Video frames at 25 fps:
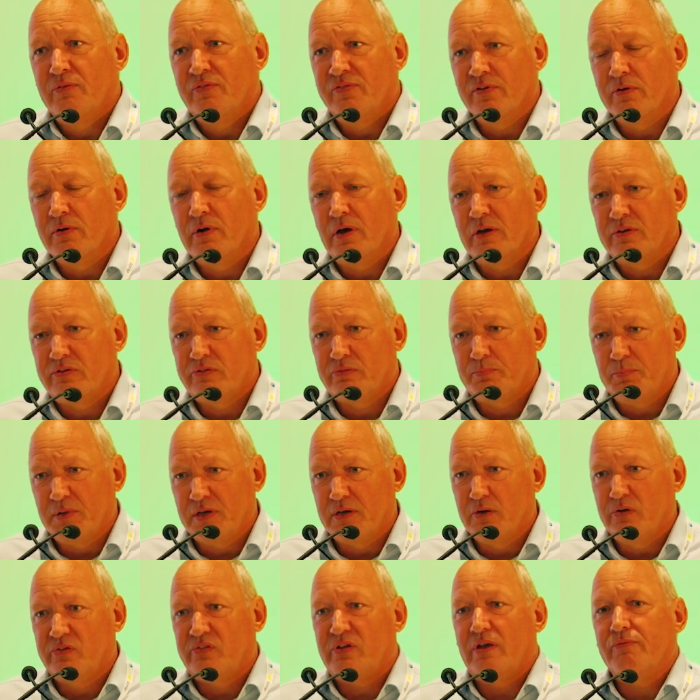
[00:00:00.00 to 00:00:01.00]
For us,
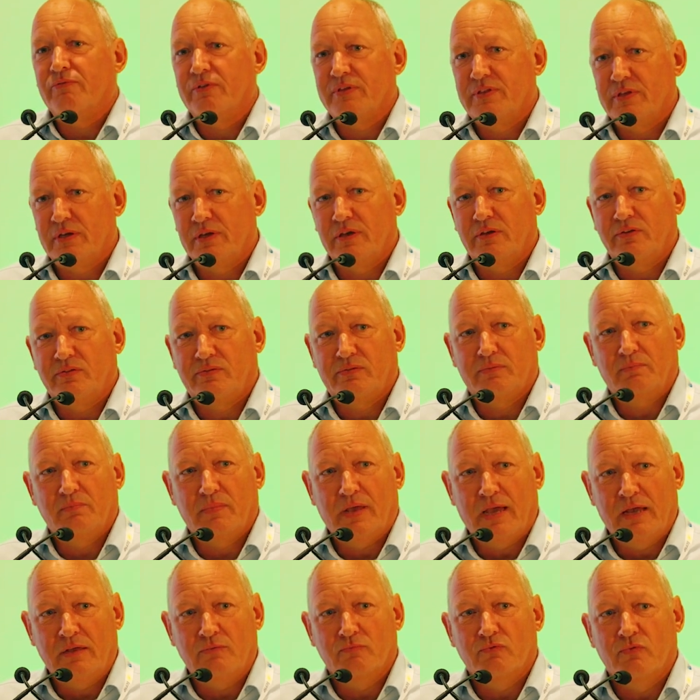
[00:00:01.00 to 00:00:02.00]
because everything is
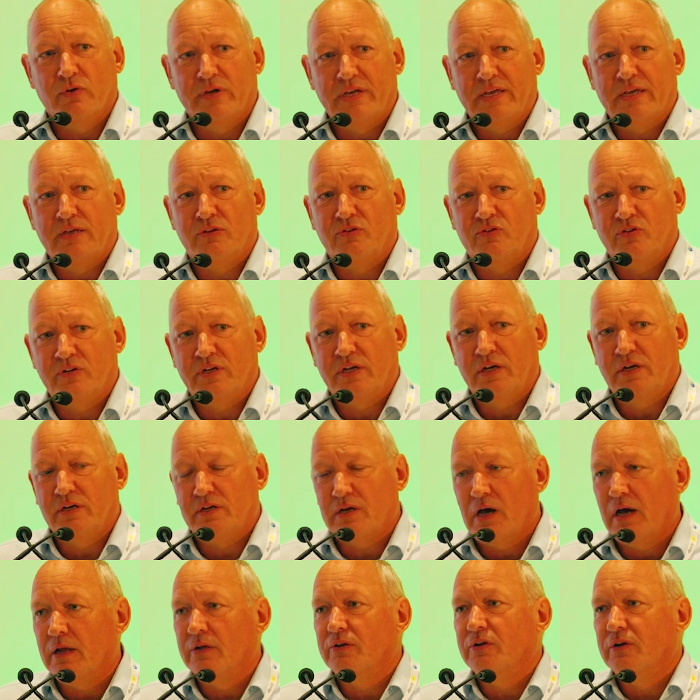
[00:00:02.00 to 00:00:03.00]

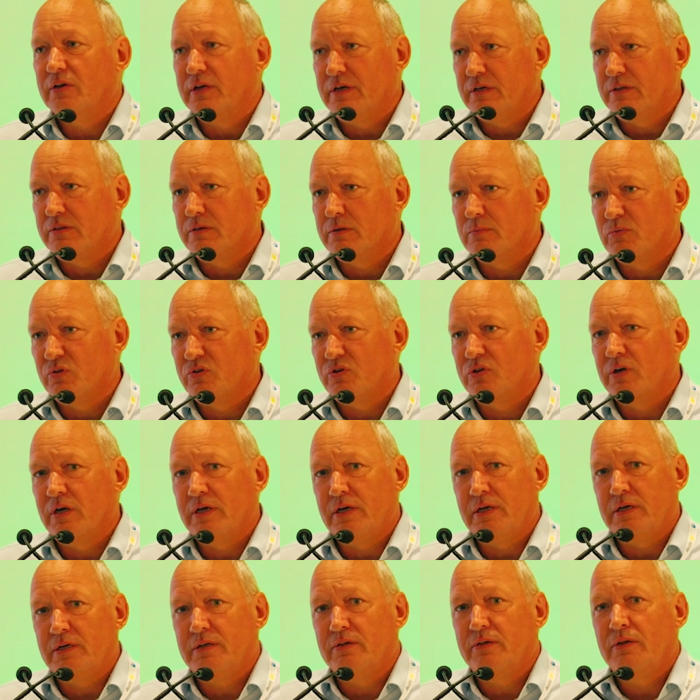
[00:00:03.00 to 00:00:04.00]
re-engineered underneath the
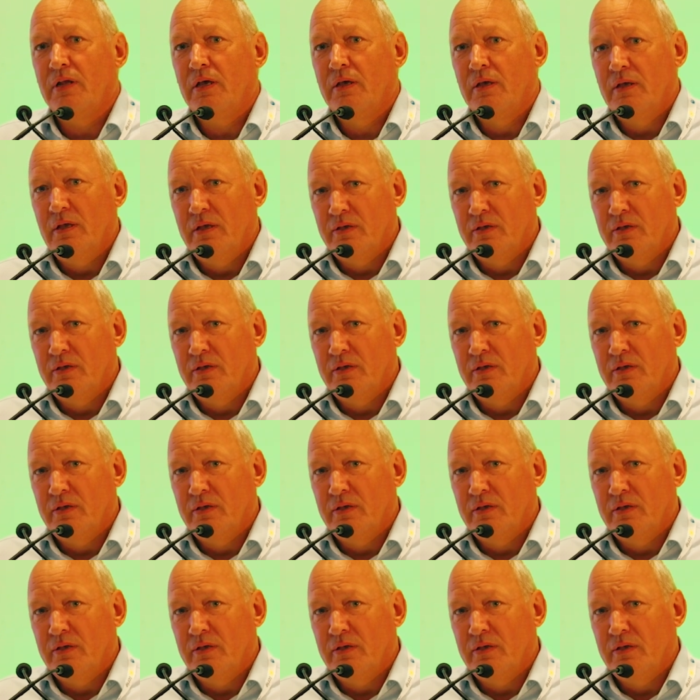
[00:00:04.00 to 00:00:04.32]
machine,